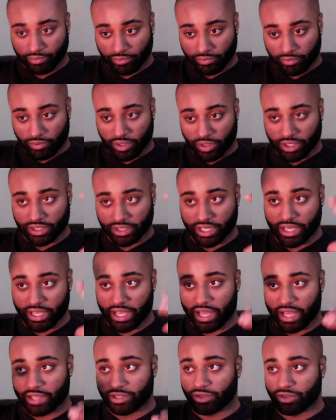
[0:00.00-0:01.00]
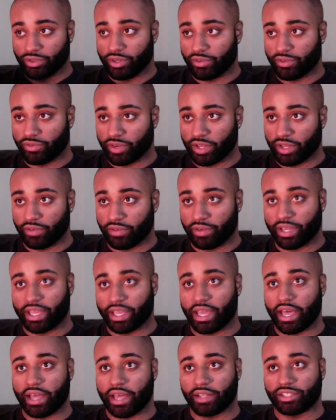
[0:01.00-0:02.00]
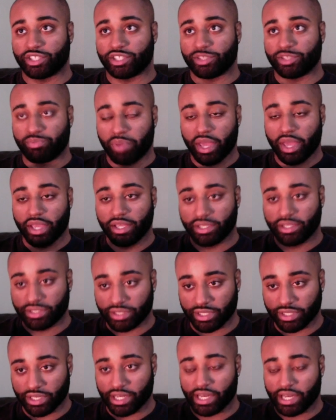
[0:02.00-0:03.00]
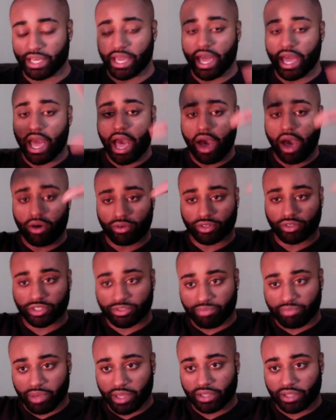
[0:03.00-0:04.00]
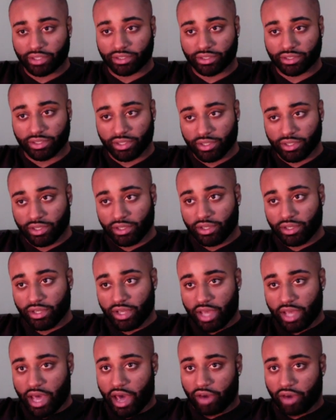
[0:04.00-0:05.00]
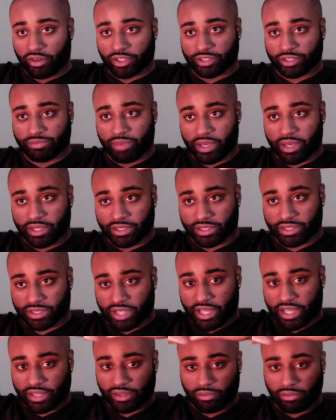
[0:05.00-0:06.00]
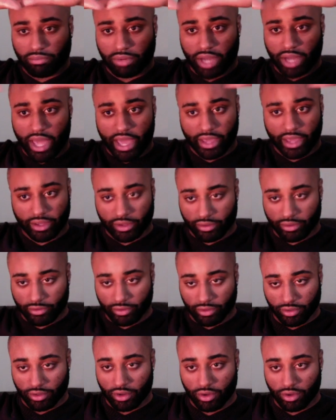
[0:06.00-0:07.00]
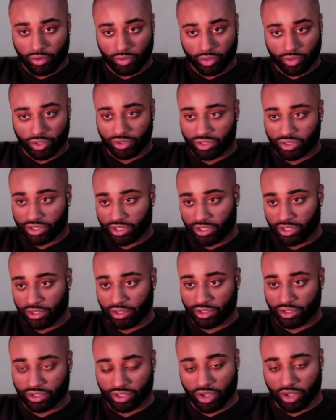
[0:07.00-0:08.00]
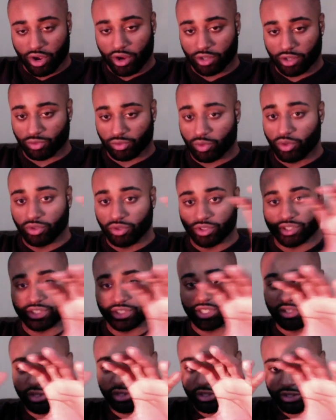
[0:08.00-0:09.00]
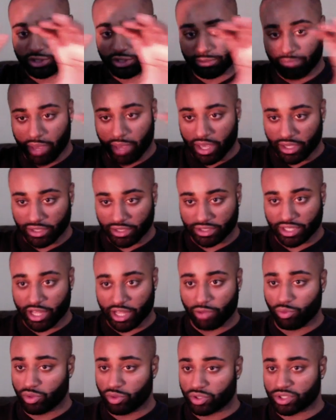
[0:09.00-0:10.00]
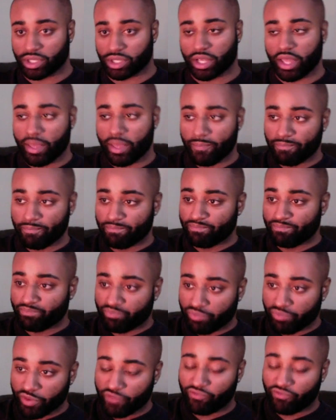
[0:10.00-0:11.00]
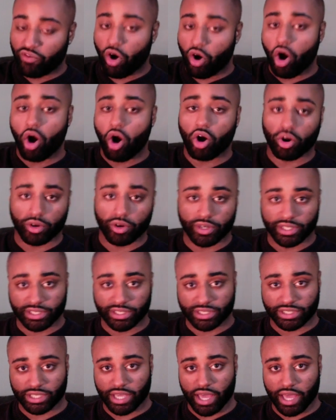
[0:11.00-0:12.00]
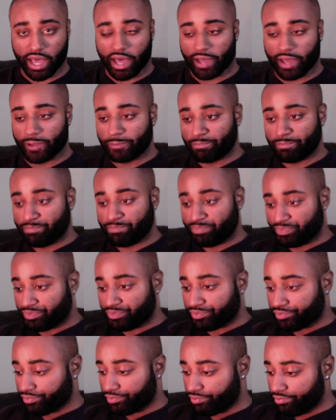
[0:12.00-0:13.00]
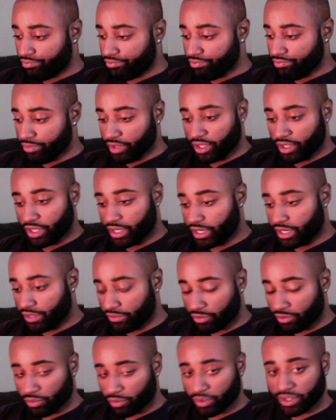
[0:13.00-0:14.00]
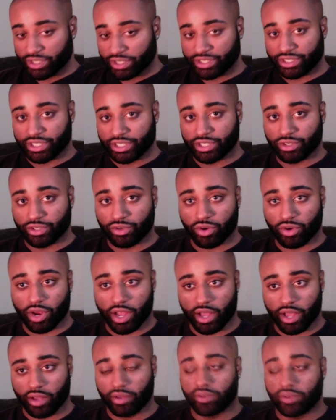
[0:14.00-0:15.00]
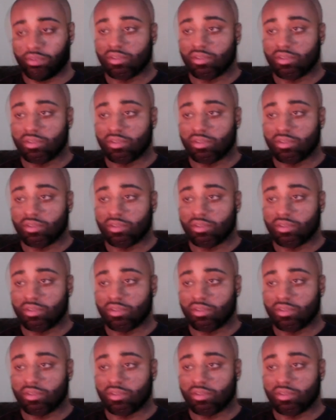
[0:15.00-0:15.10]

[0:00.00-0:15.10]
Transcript: Because they got two different levels. They got space and then they got outer space. Outer space is like the black, when you see the stars. We was still in space. Like we was far in the sky. Couldn't even really see the ground.